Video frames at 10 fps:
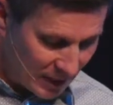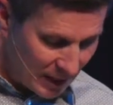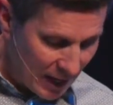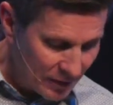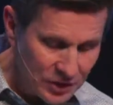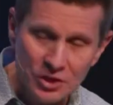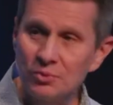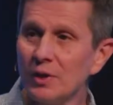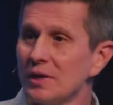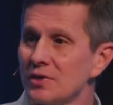And this is,
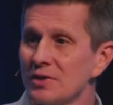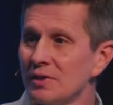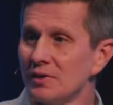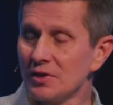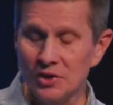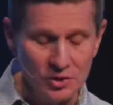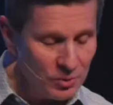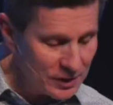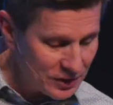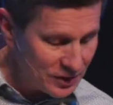what is, this is
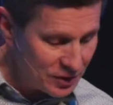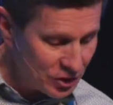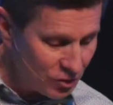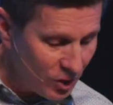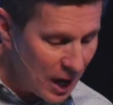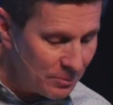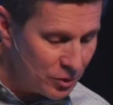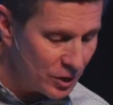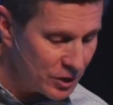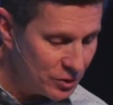what's described
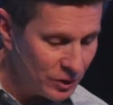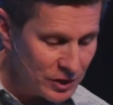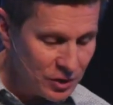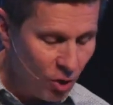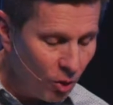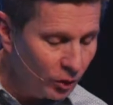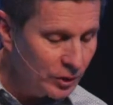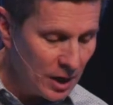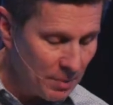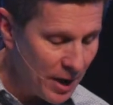to us and what's told
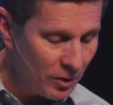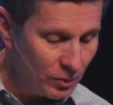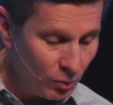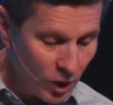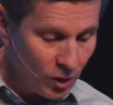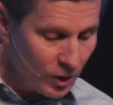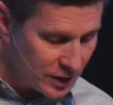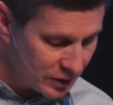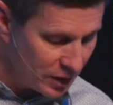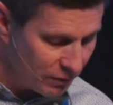about what
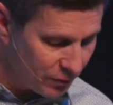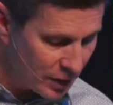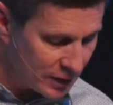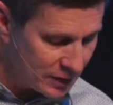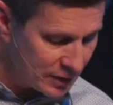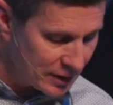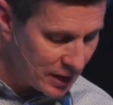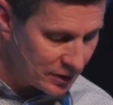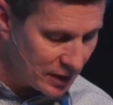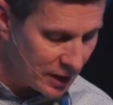Christ did for us. It
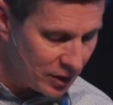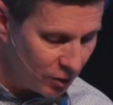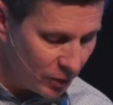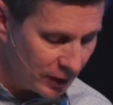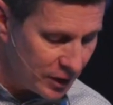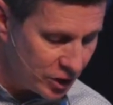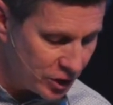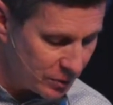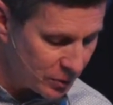says that in your relationships